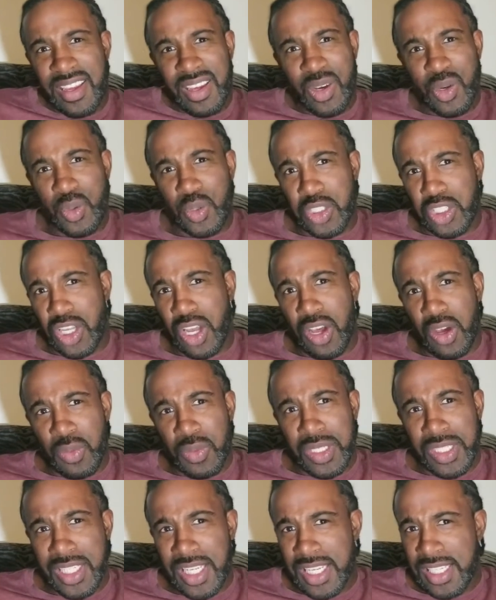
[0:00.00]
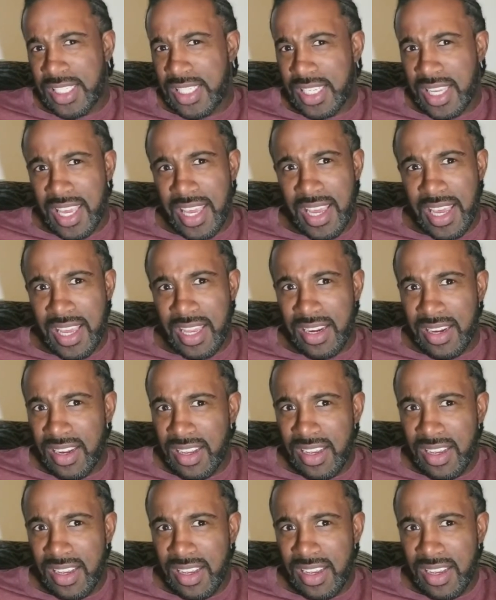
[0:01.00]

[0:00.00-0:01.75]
whose song was this again?